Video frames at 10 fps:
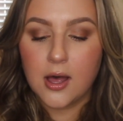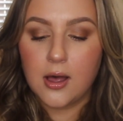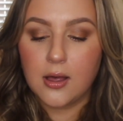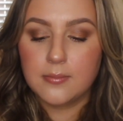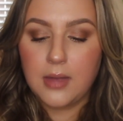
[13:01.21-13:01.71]

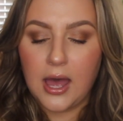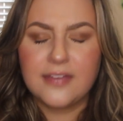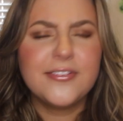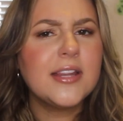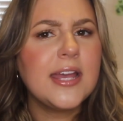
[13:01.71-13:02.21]
I
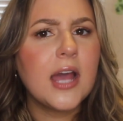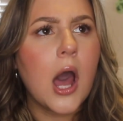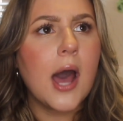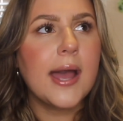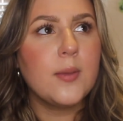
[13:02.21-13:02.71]
feel like
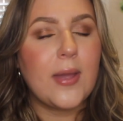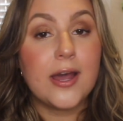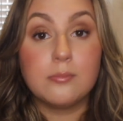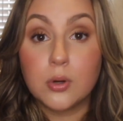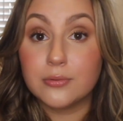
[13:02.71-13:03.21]
I wake
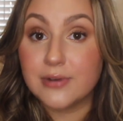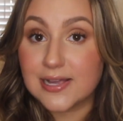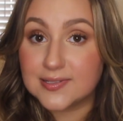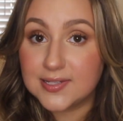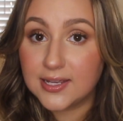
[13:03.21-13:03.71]
up more
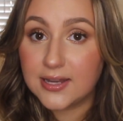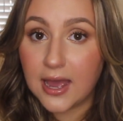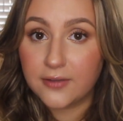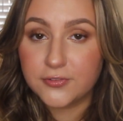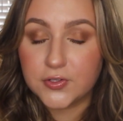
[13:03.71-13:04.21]
rested
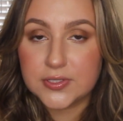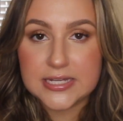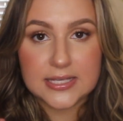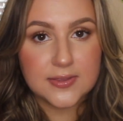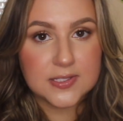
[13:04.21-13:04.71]
after taking